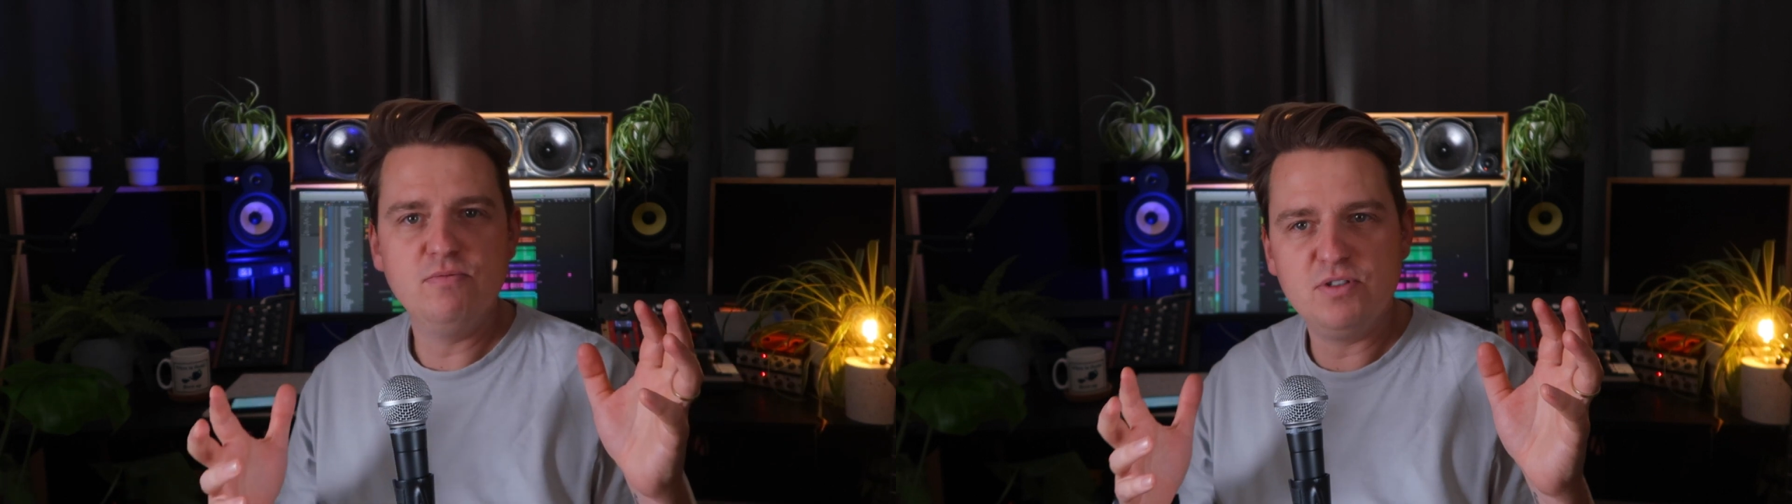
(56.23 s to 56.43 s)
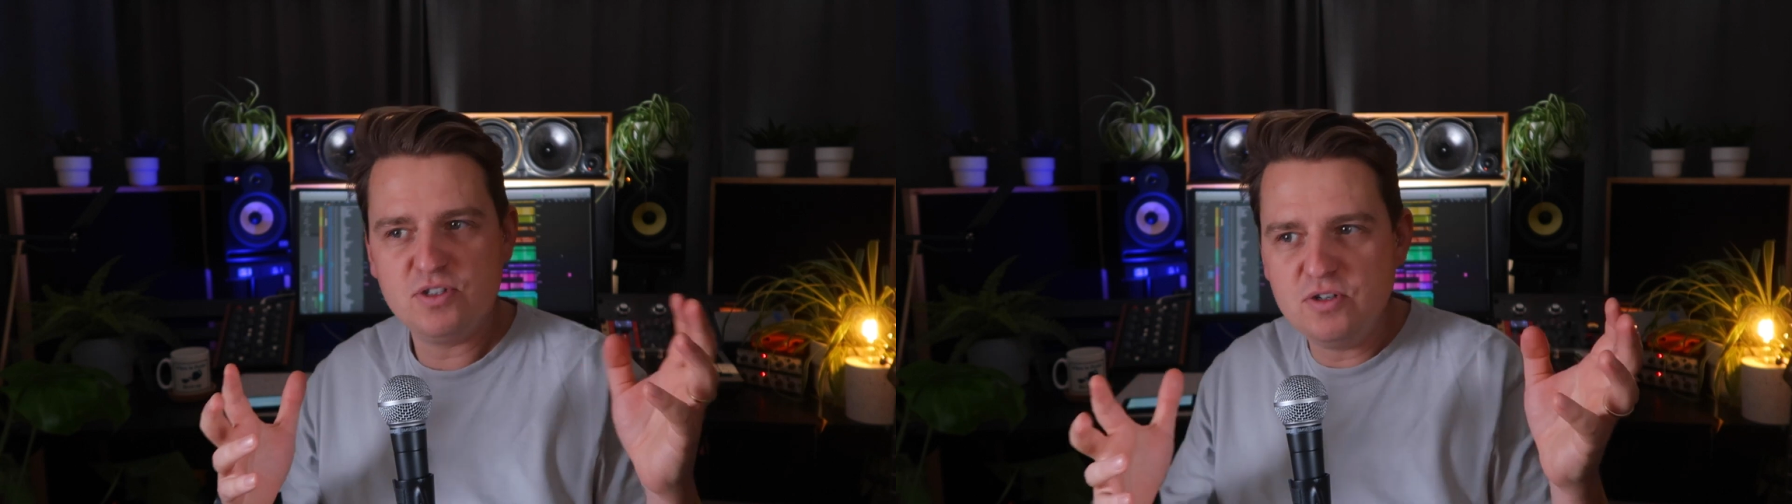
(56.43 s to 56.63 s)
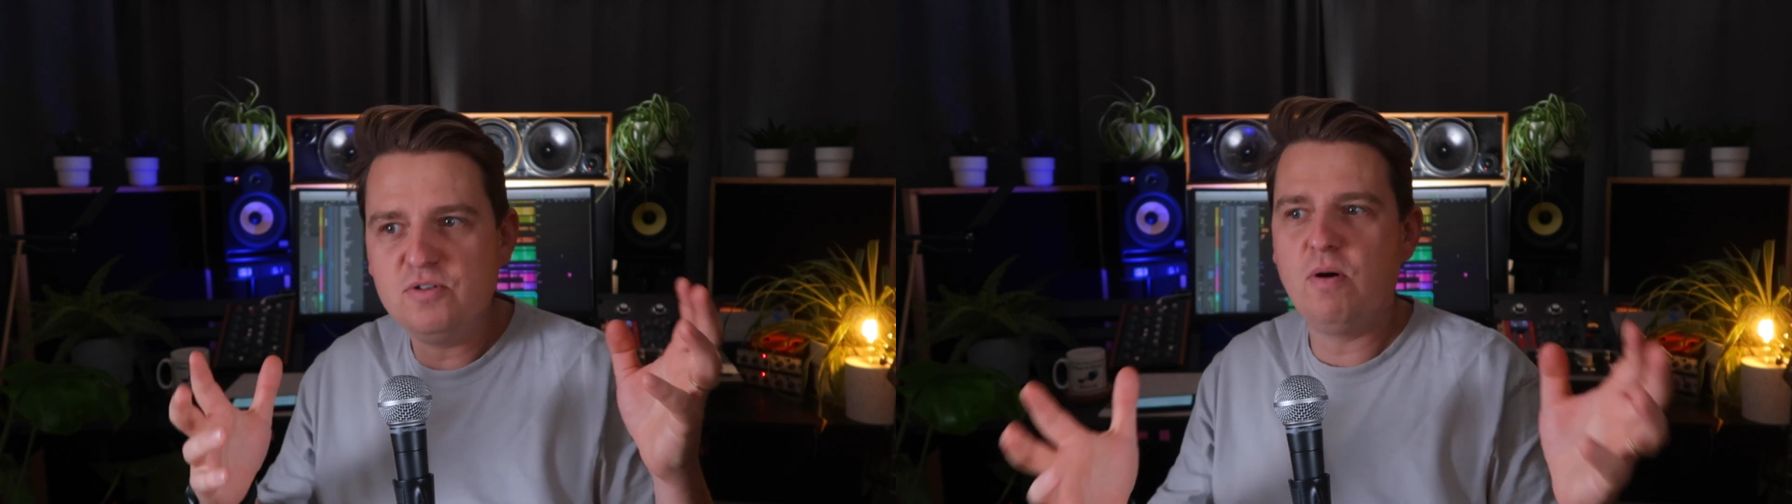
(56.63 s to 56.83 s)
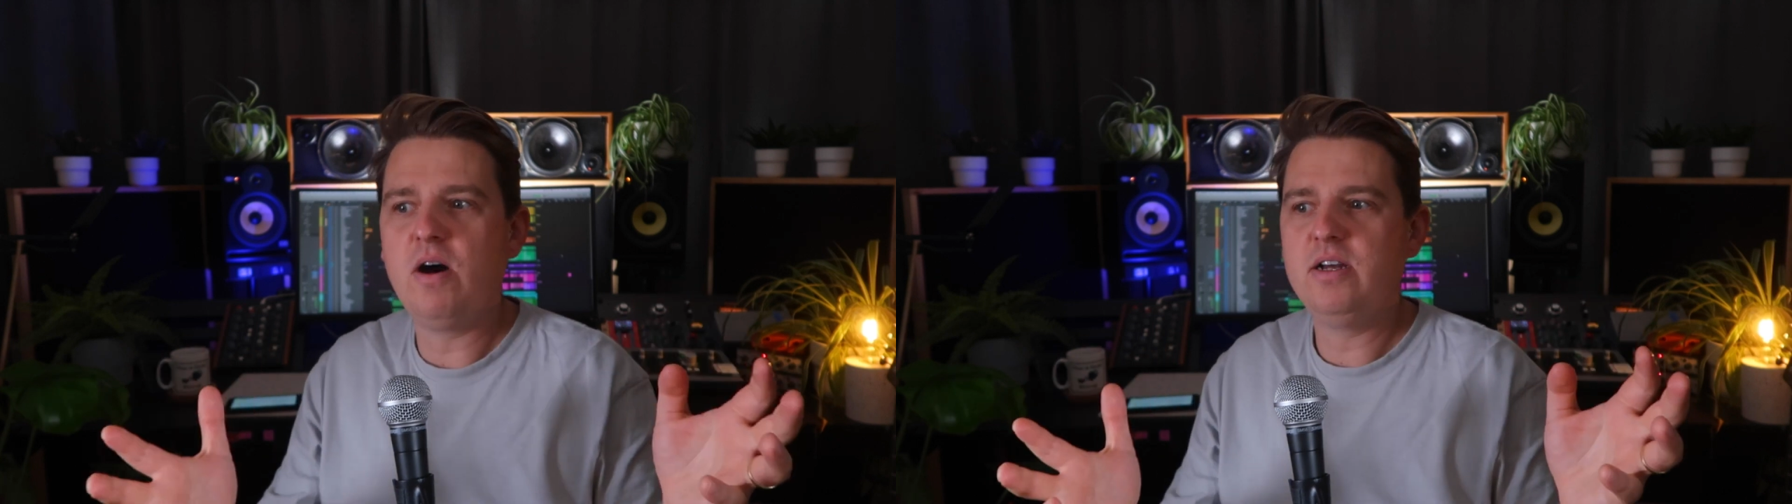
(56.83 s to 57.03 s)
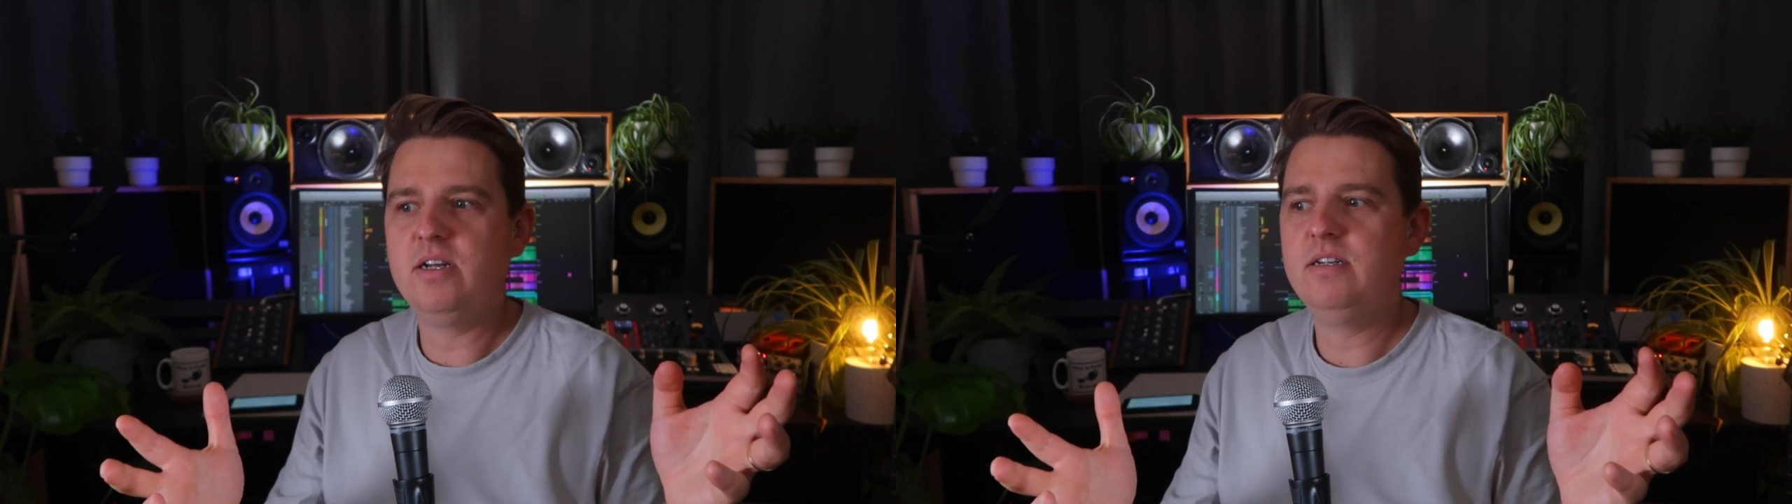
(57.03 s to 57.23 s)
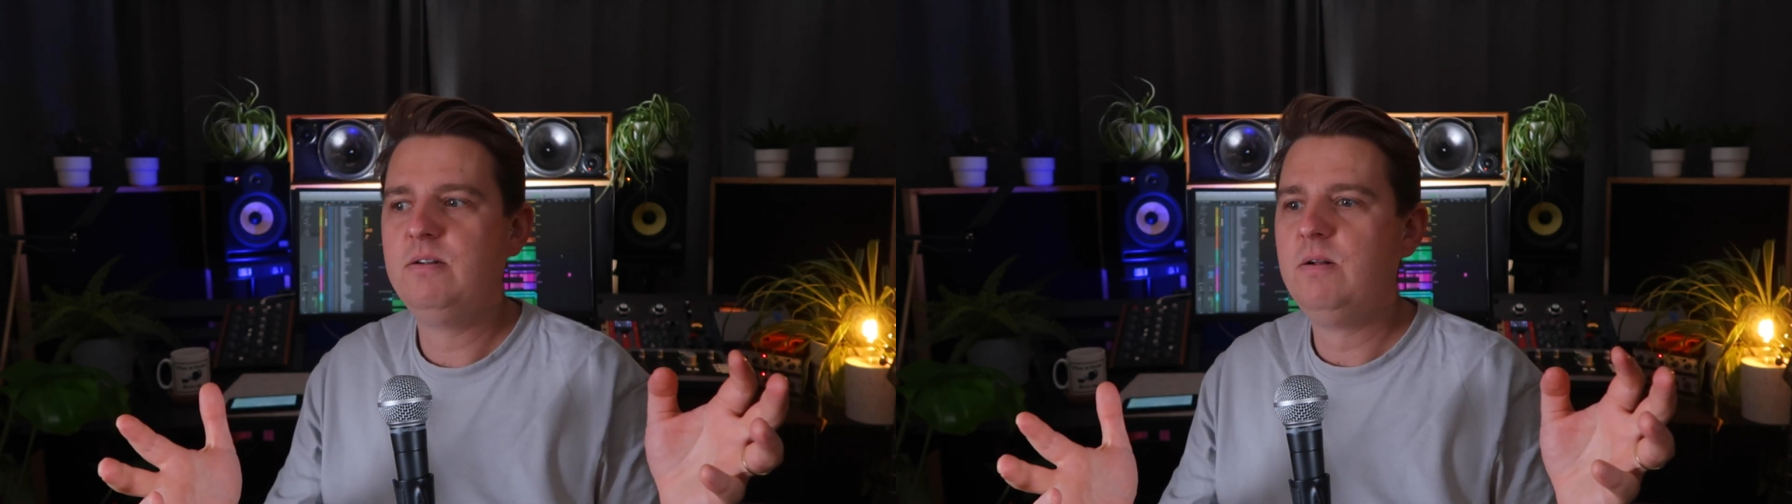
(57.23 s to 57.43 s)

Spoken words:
was too quiet,